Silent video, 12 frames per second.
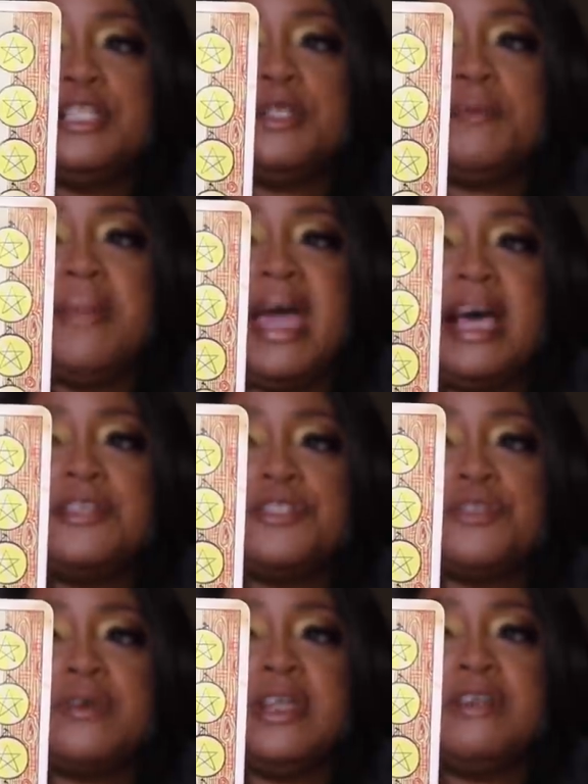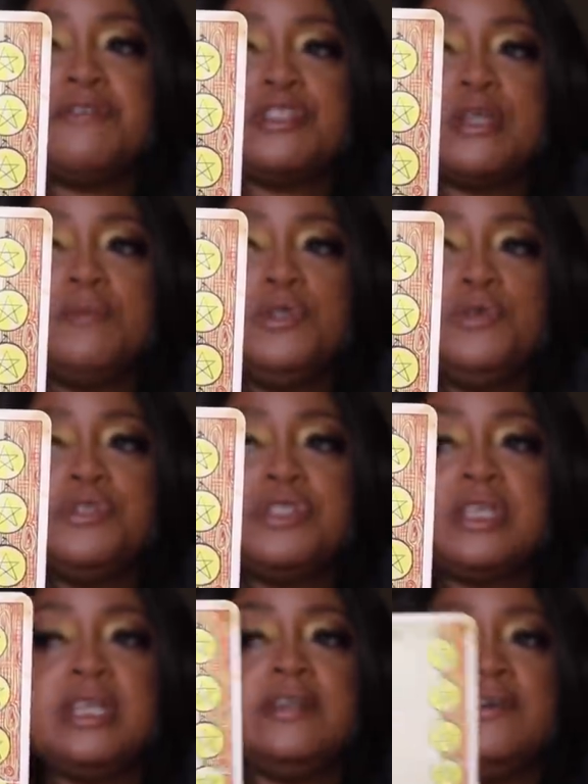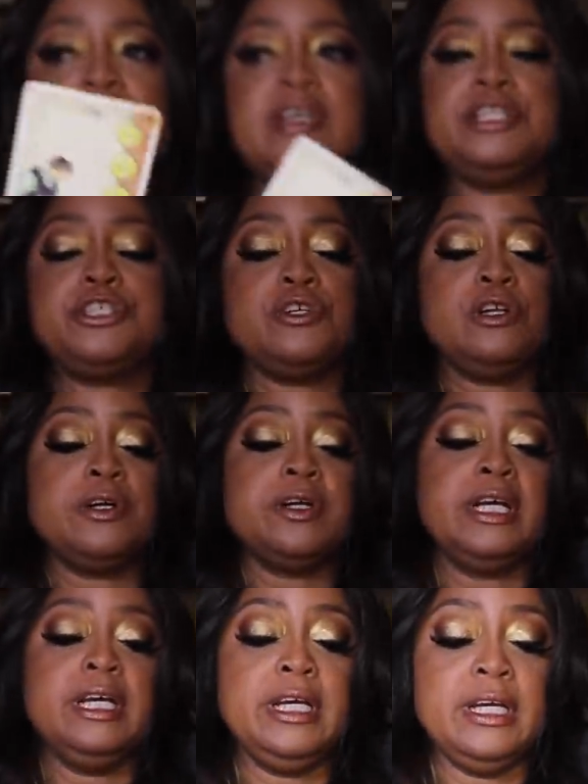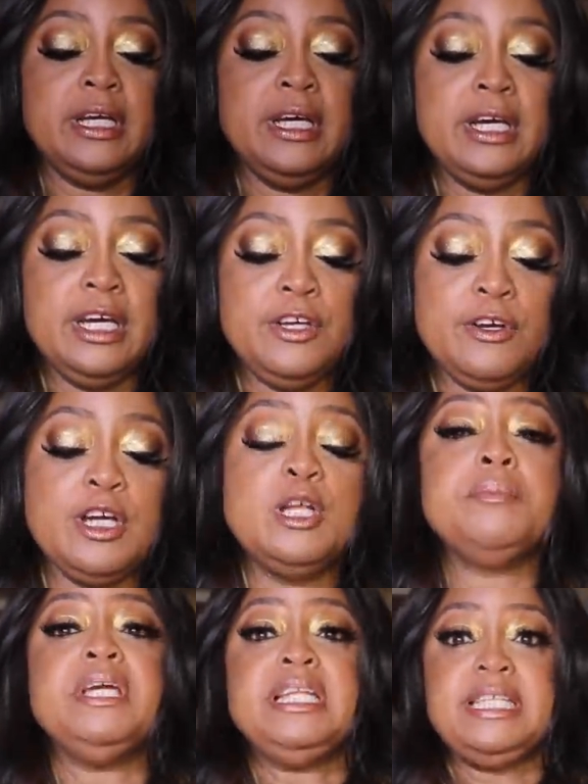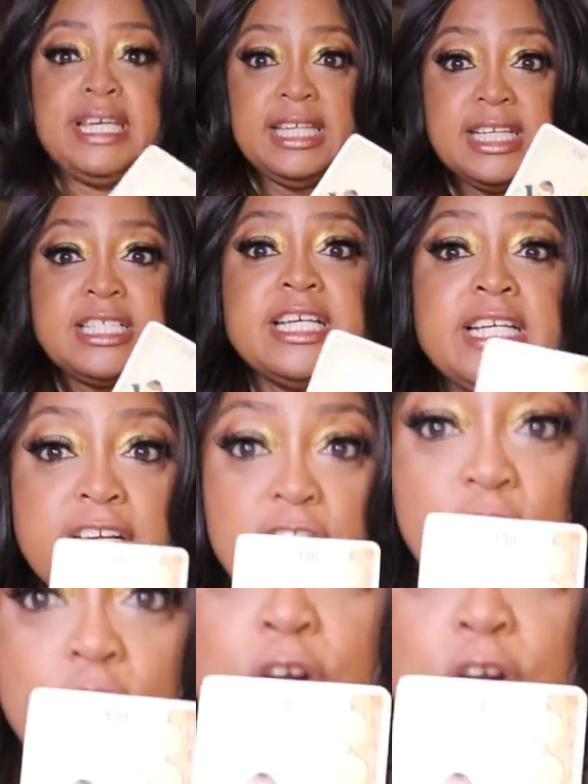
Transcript: to the mastery of some new skill that you're learning. You're going to be diligent and